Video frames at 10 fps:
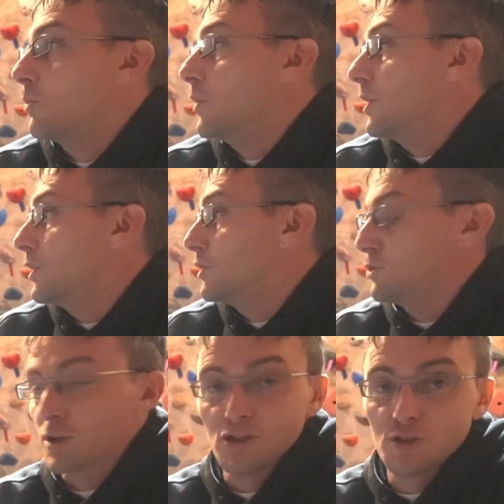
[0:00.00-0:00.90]
where
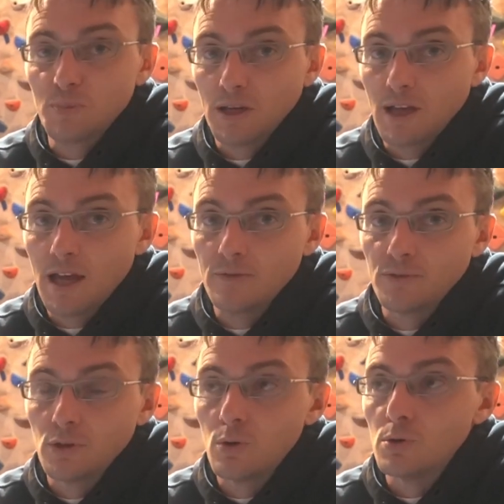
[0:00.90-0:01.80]
you can just pick a
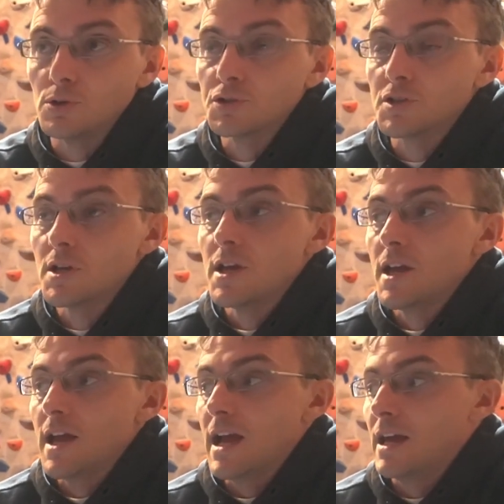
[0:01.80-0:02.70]
handful of holds
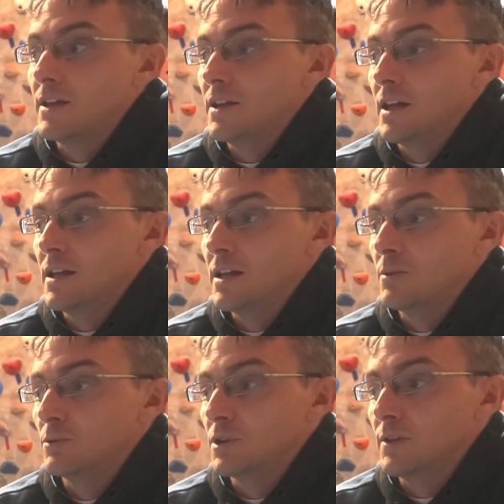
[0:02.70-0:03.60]
and then it
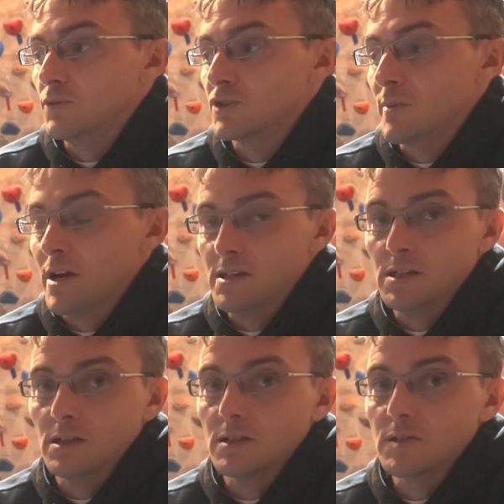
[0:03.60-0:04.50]
will give you some
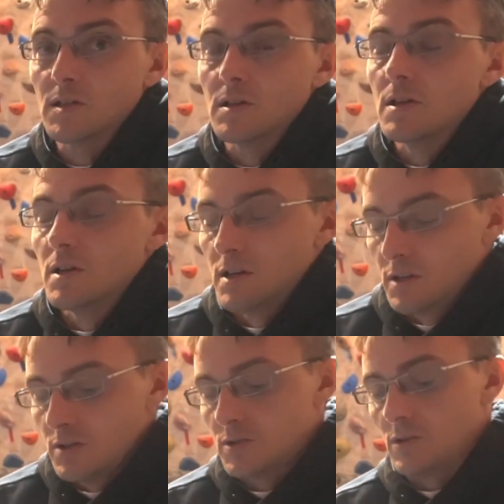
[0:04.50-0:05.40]
ideas.
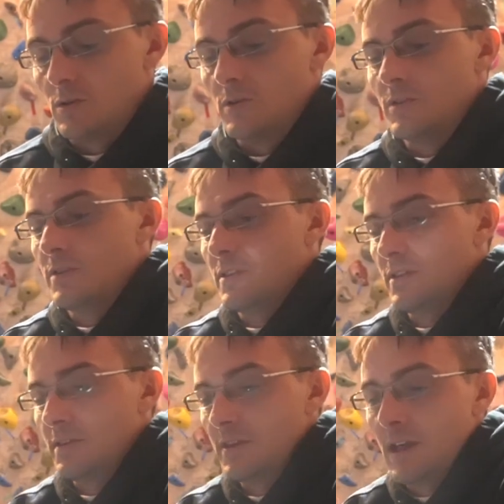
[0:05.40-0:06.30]
So
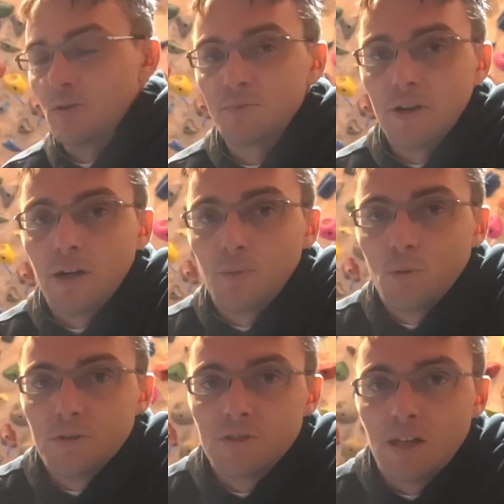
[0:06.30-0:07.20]
that was my number
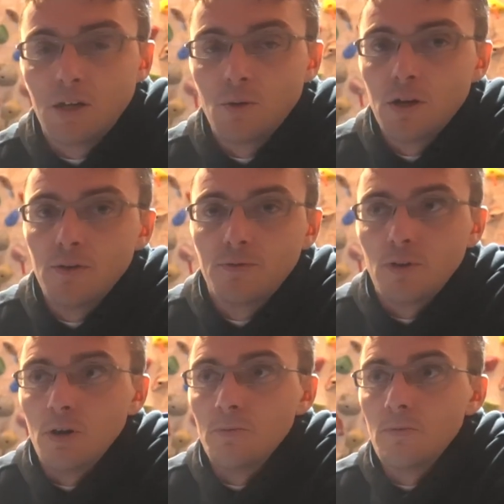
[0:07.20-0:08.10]
one takeaway
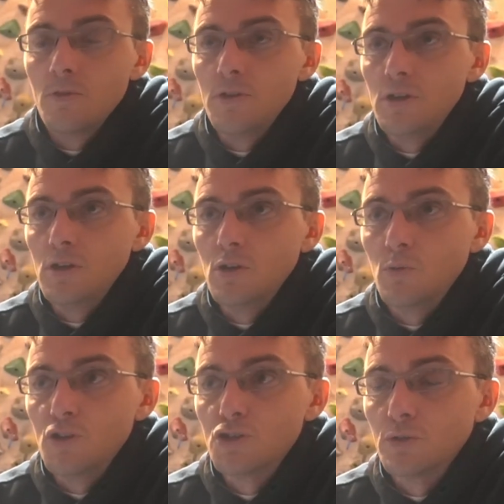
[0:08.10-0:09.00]
from the
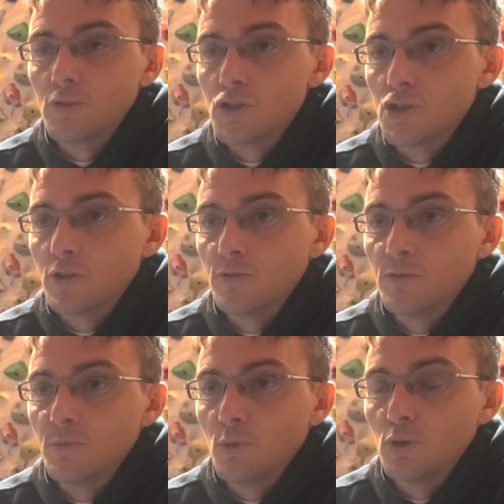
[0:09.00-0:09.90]
original version of
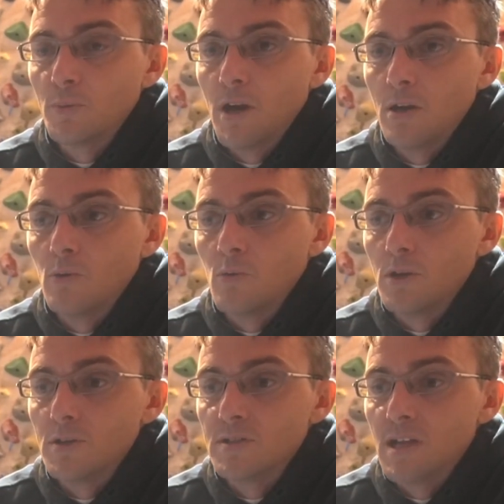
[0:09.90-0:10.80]
Boulderbot
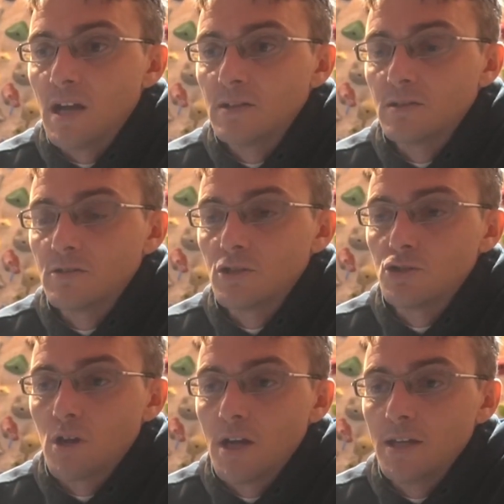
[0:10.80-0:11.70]
was not to
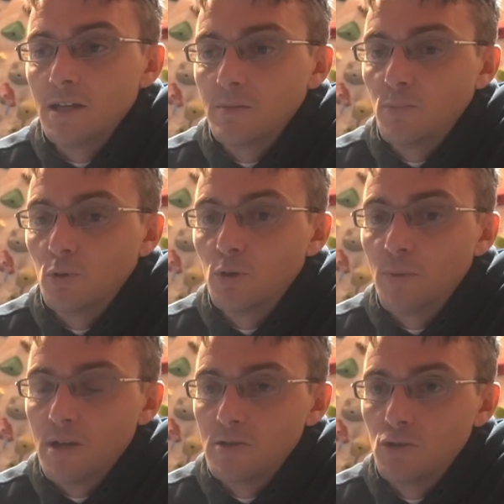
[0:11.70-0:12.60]
try to get
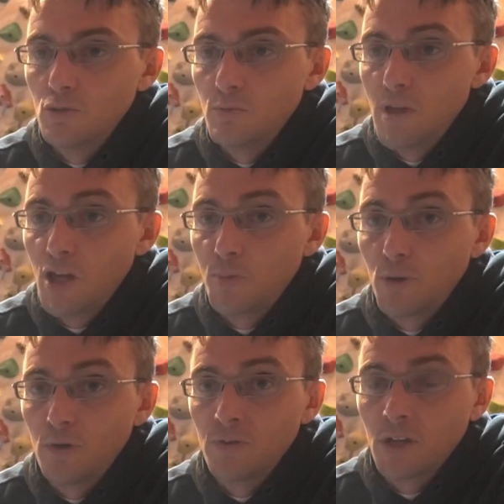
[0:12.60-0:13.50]
Boulderbot to make
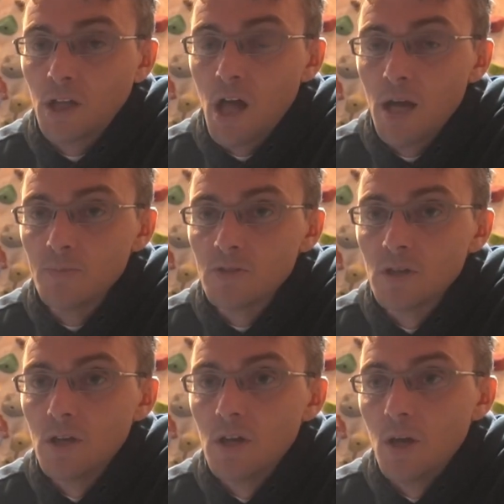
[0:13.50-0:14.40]
perfect climbs,
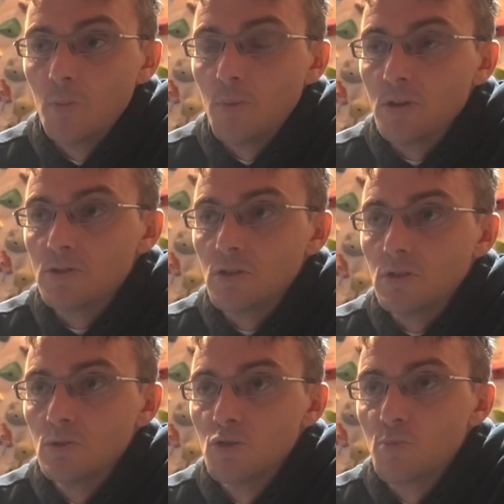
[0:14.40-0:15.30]
but to
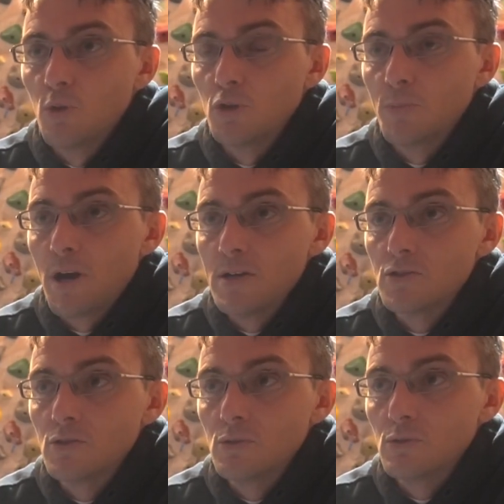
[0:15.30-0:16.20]
use Boulderbot
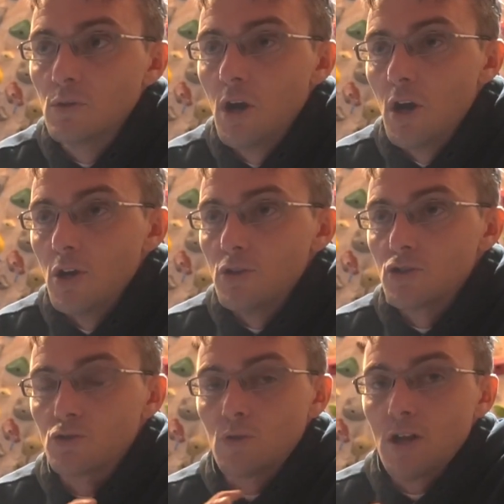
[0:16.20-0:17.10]
to
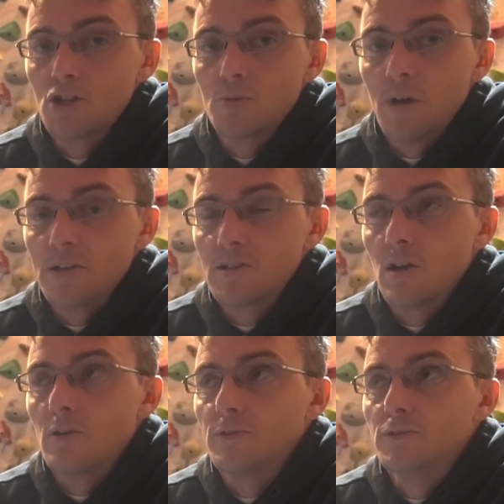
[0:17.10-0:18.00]
stretch
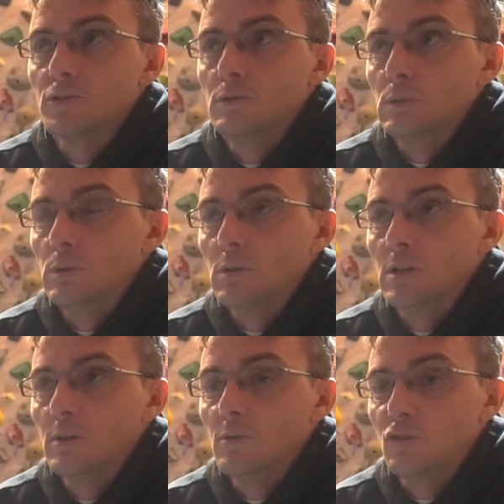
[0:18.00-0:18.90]
myself to
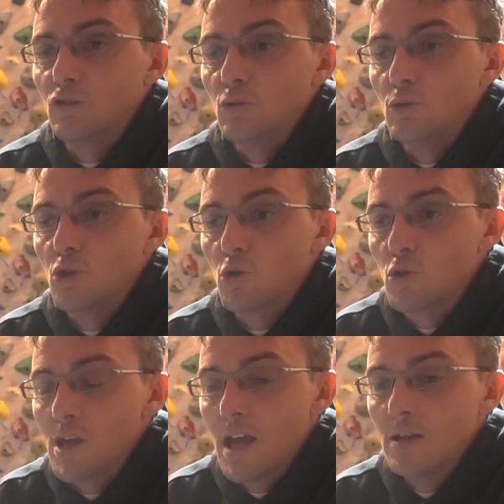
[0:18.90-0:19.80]

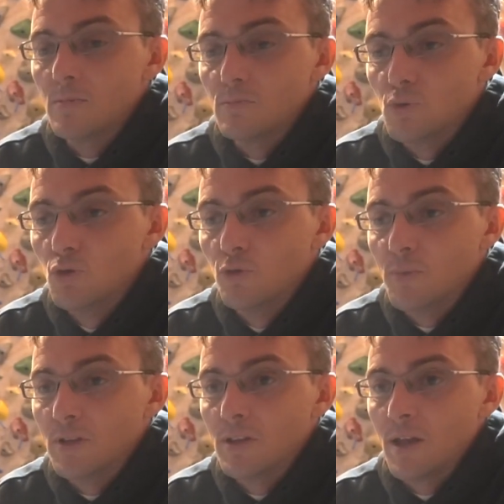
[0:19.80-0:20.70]
create
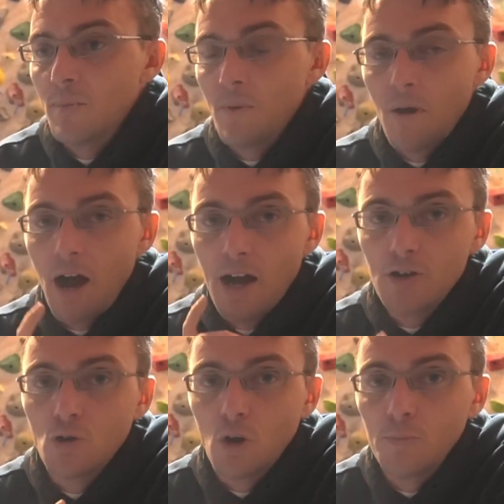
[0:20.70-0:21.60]
movement that I
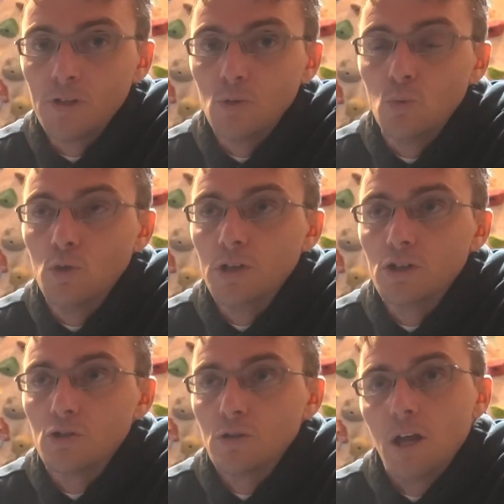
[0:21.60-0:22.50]
normally wouldn't
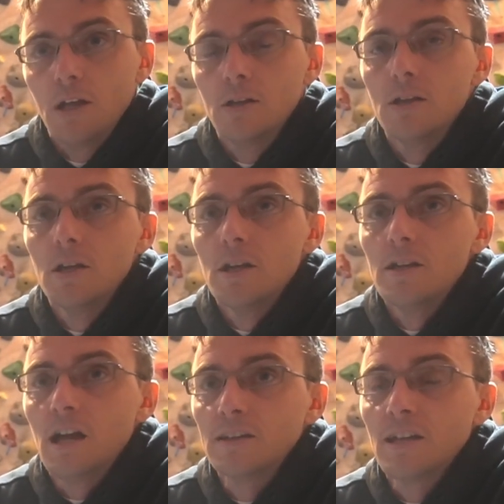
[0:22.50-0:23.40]
create.
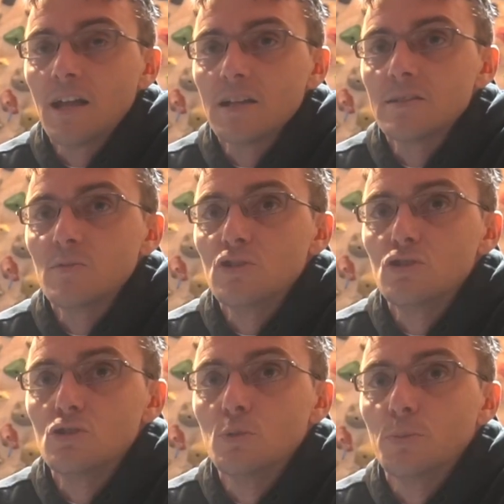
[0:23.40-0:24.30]
Not that it has to be
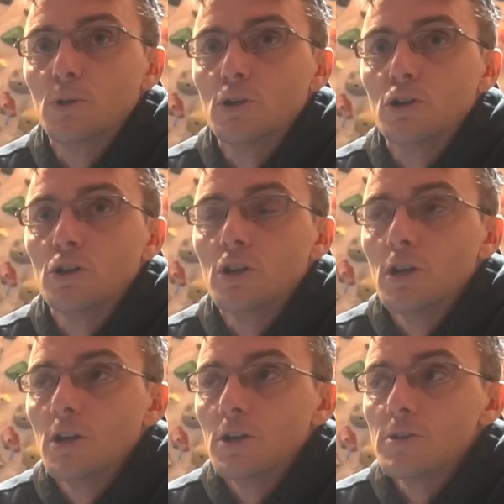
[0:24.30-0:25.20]
super
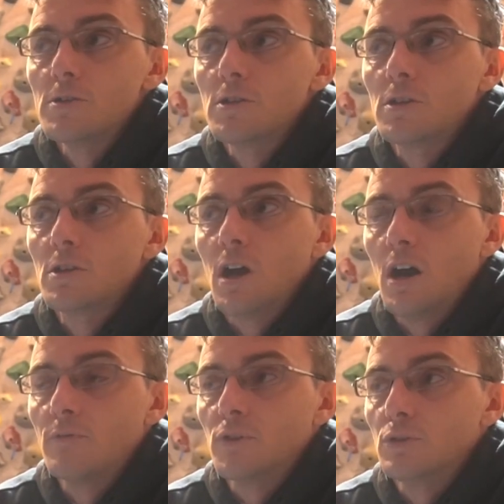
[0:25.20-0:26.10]

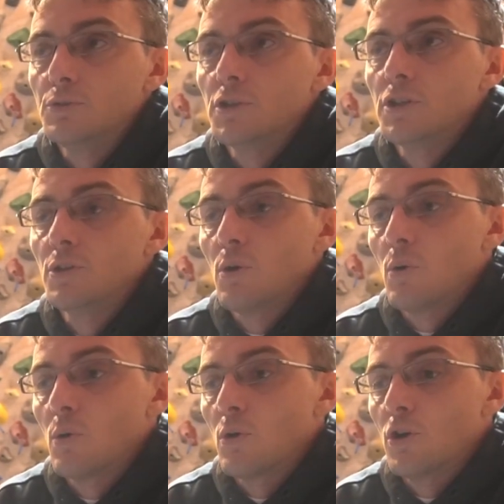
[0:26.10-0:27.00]
convoluted
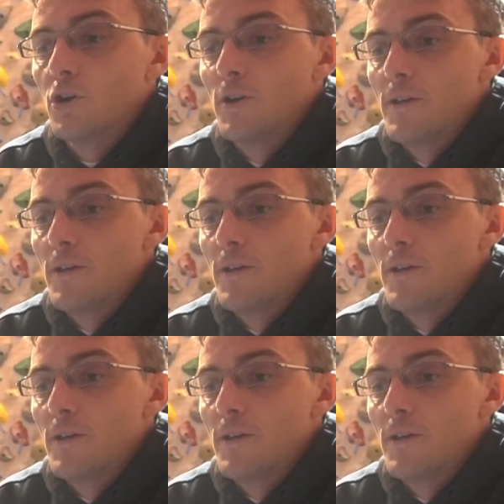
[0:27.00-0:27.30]
or